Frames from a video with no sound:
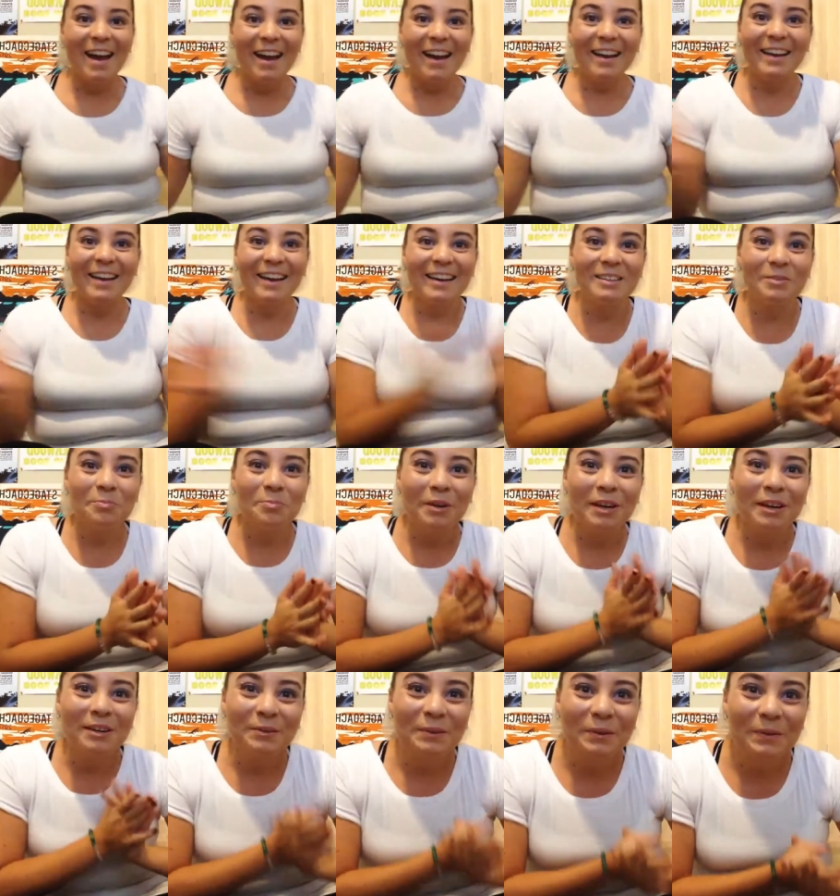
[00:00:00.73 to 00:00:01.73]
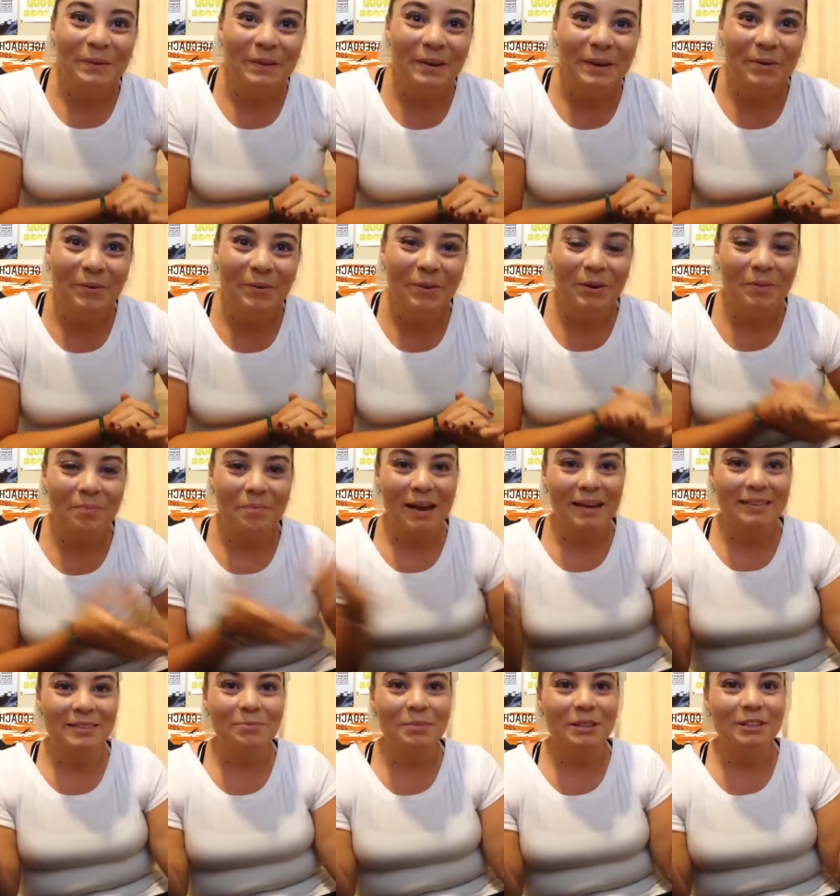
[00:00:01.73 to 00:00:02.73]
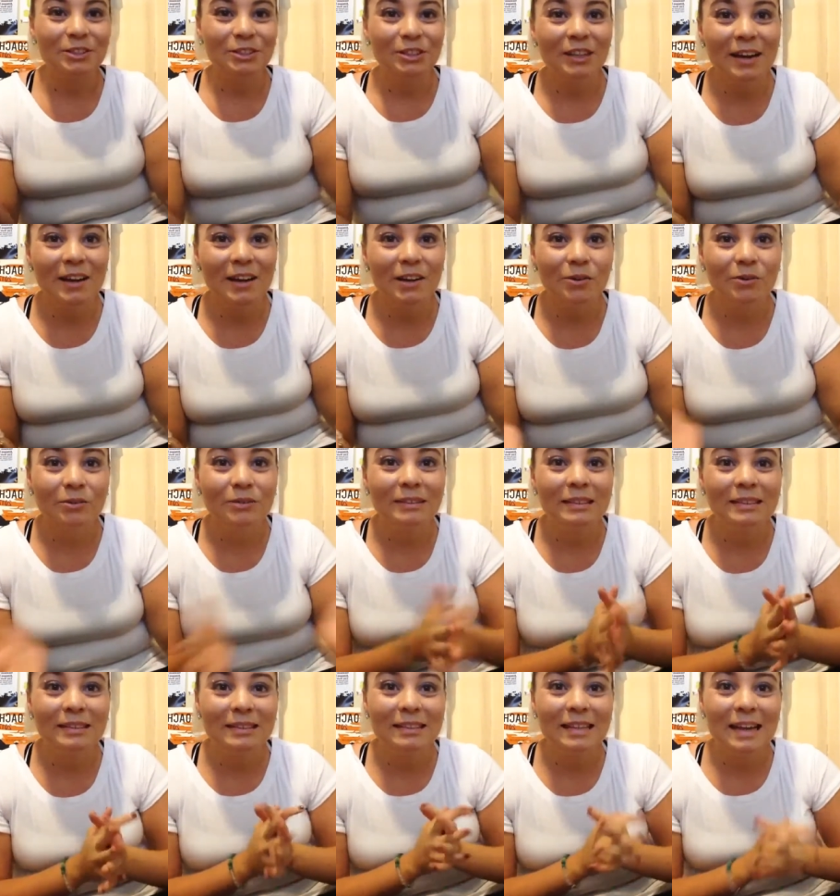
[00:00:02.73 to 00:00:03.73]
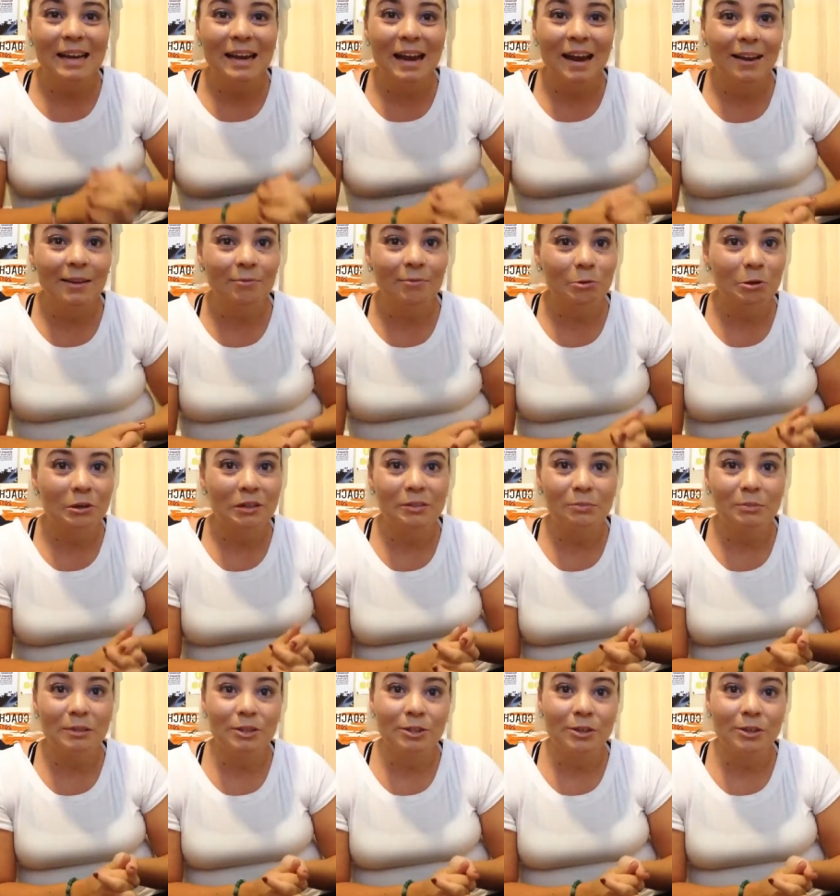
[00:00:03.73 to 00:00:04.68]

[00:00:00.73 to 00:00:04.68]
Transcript: Hi guys, Brianna Nicole here. Welcome back to my channel. Today I'm going to be